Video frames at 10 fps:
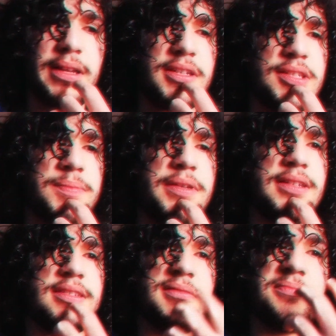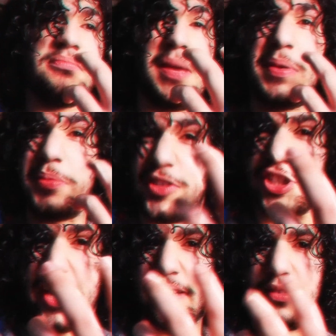just be to maybe
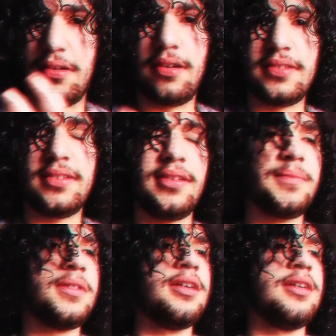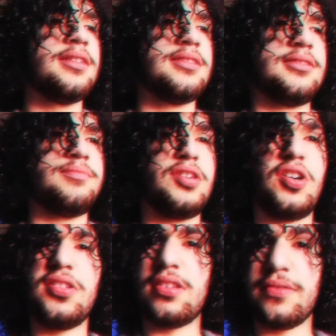project onto them, to
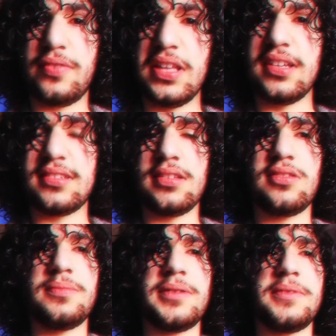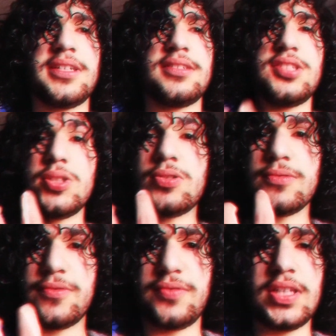hurt their feelings a little bit because you
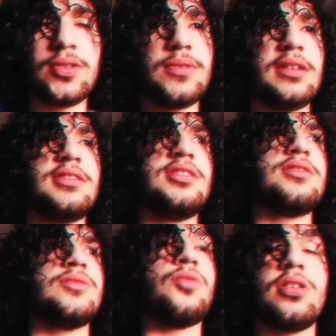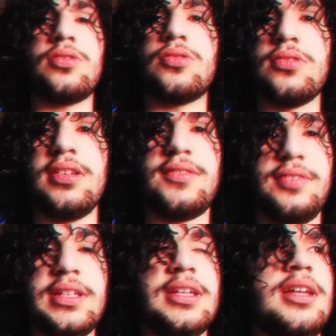don't feel well and you don't want to hold this
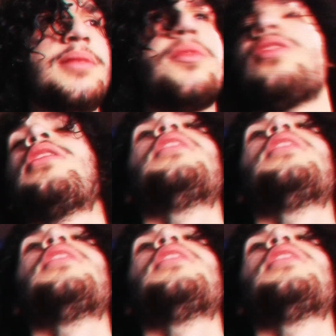feeling anymore.